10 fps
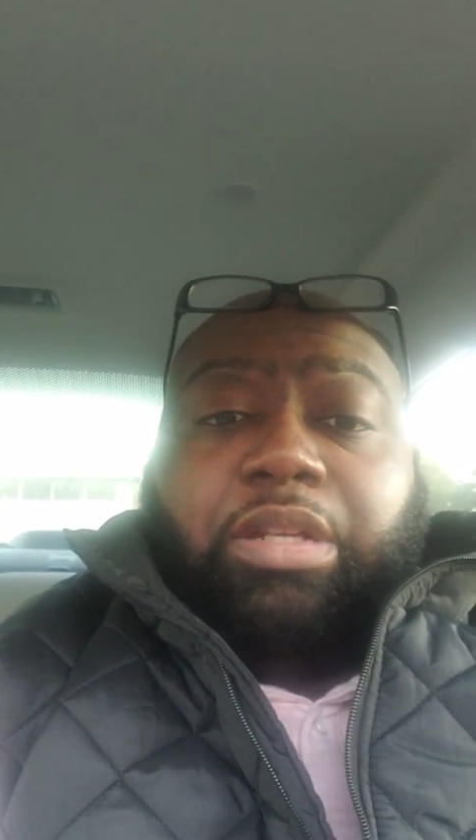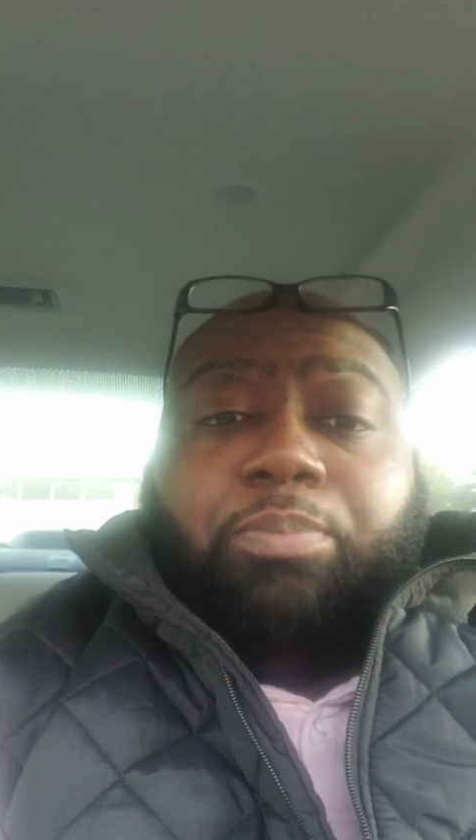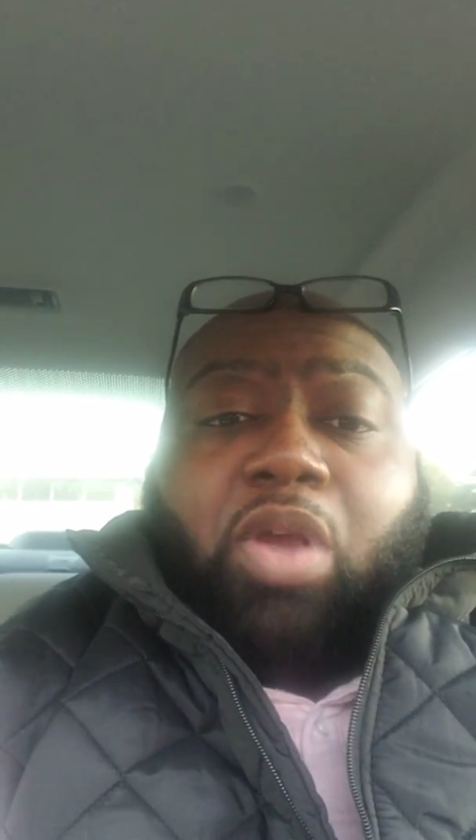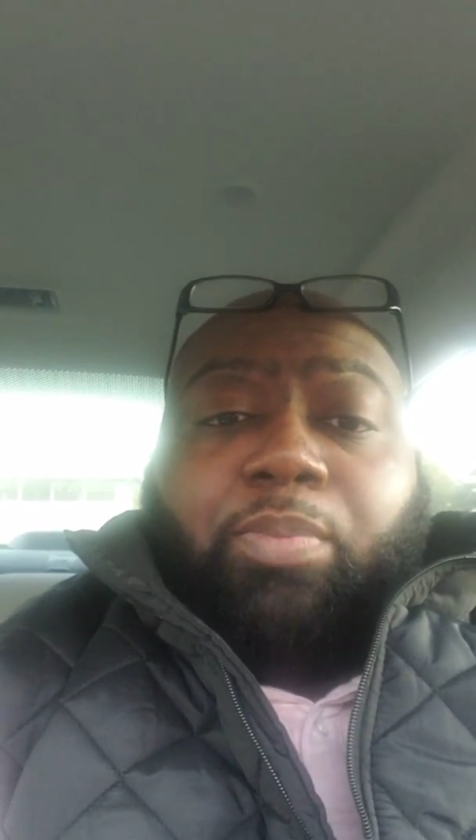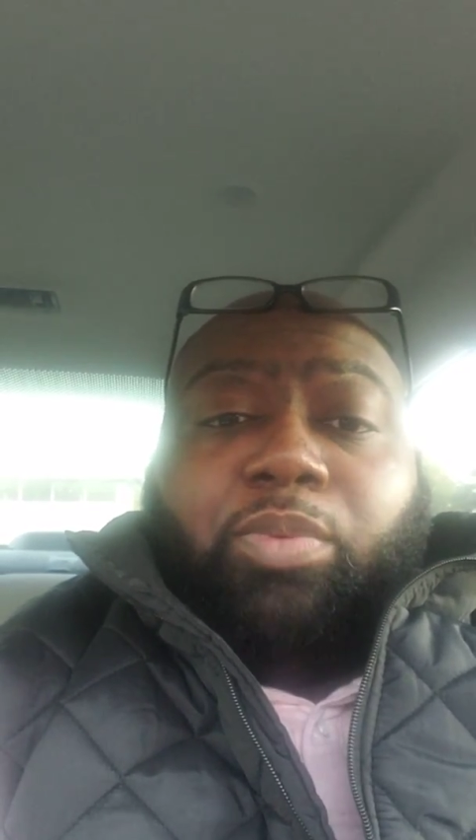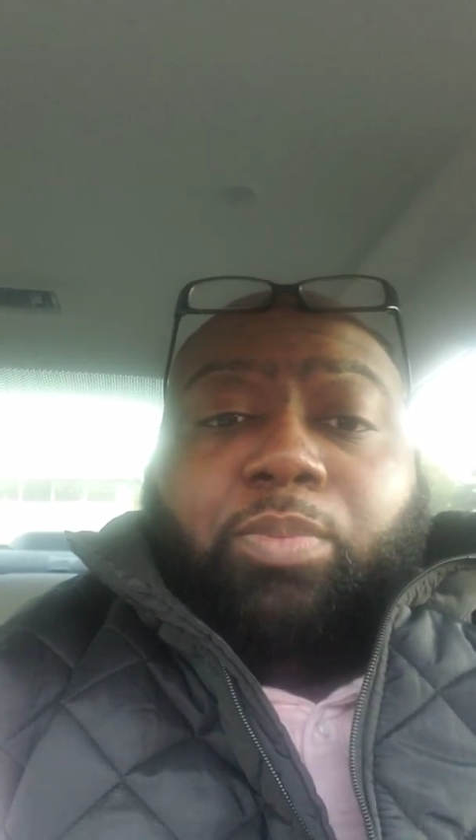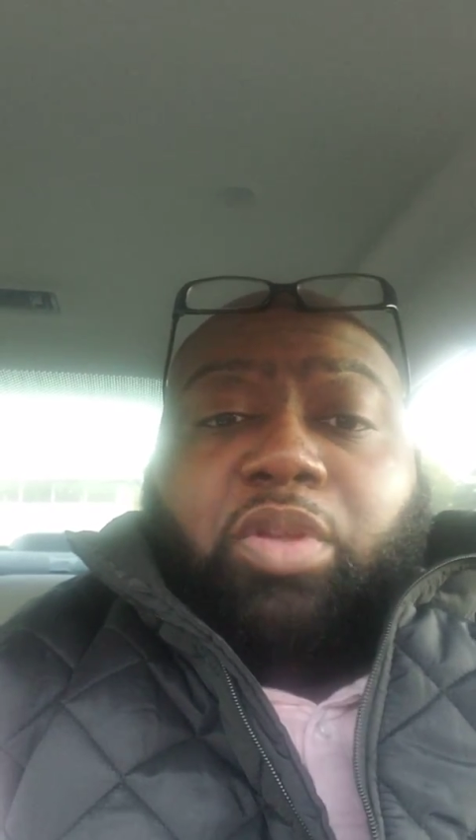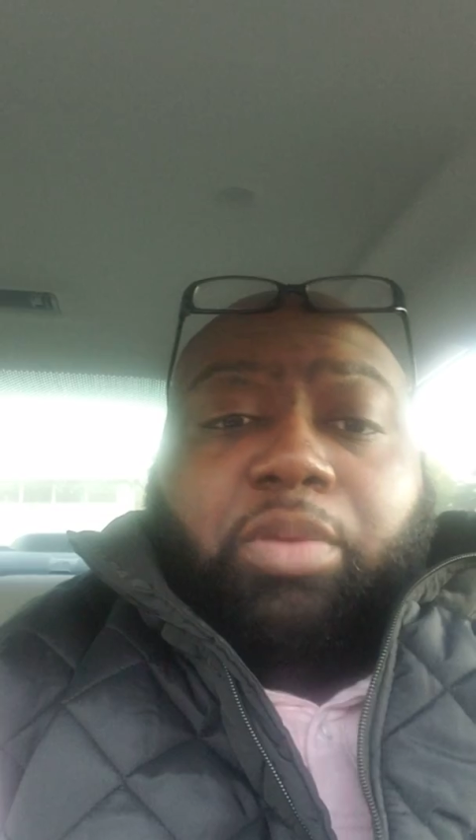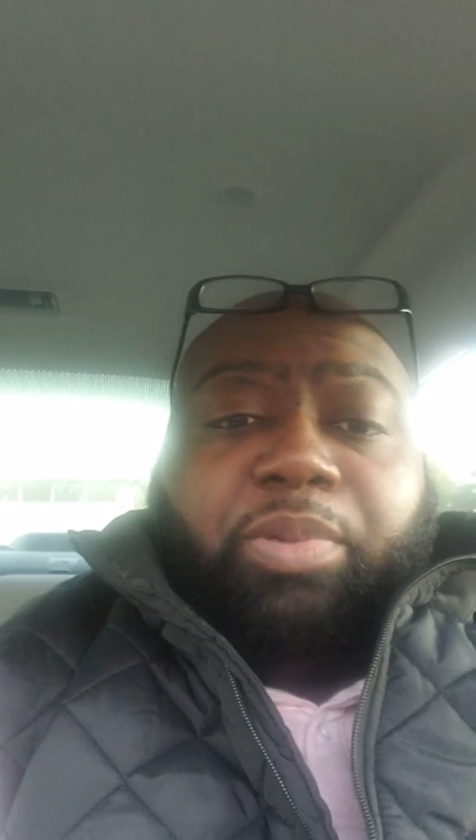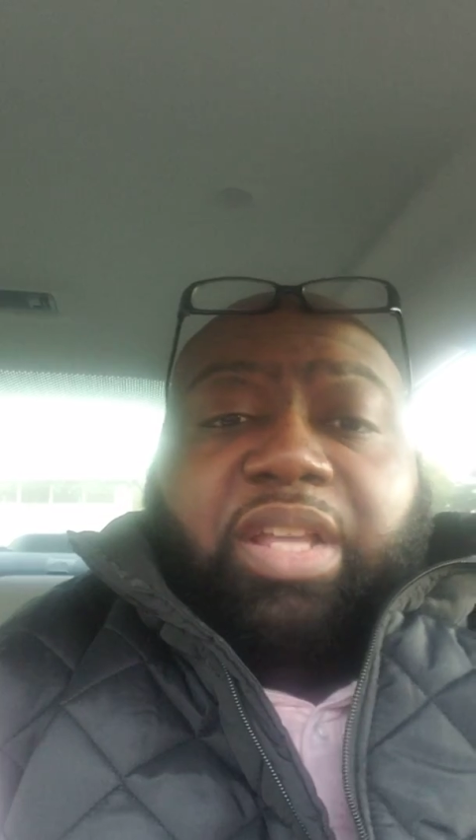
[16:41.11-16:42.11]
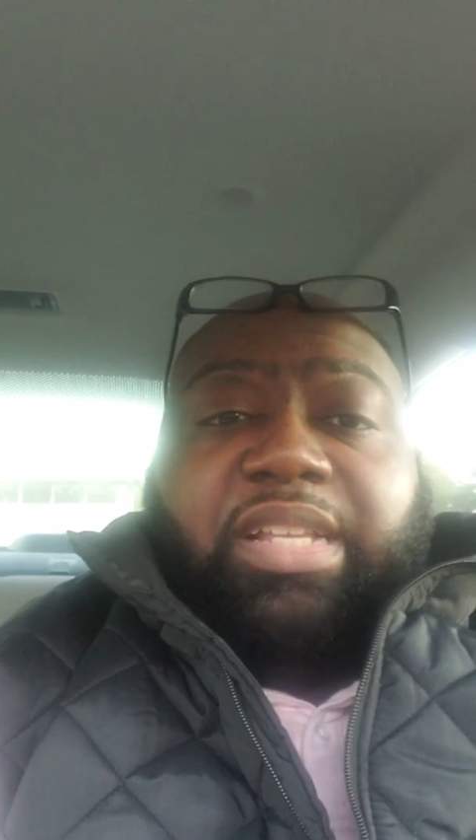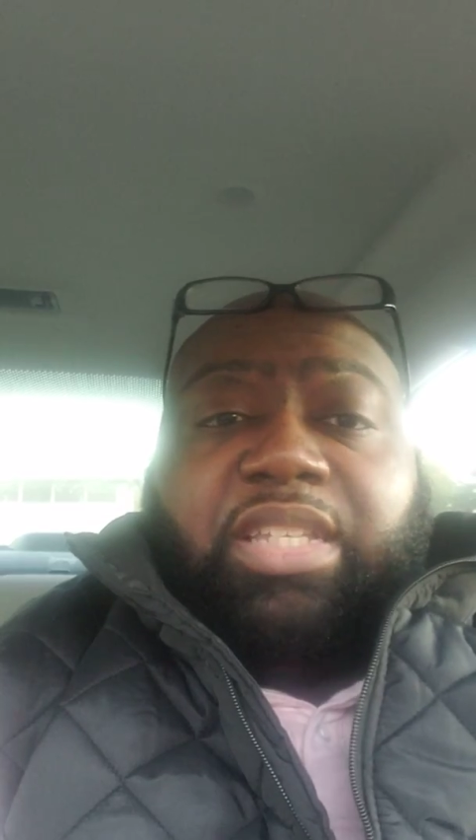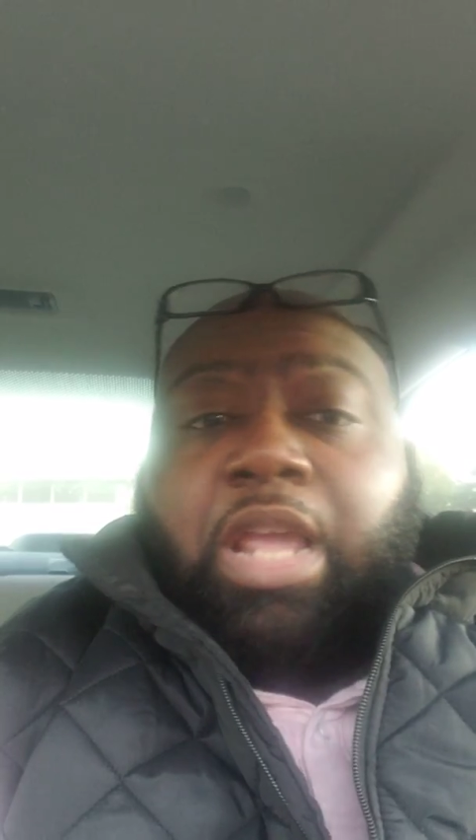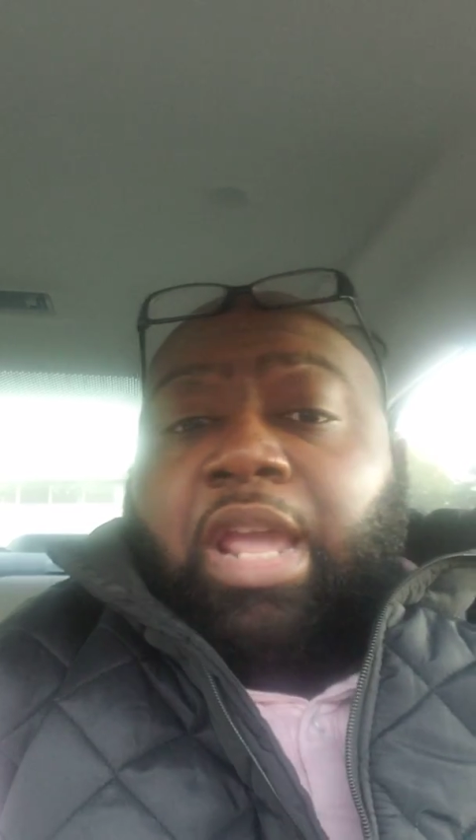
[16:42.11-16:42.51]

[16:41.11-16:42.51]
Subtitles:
in the proper place.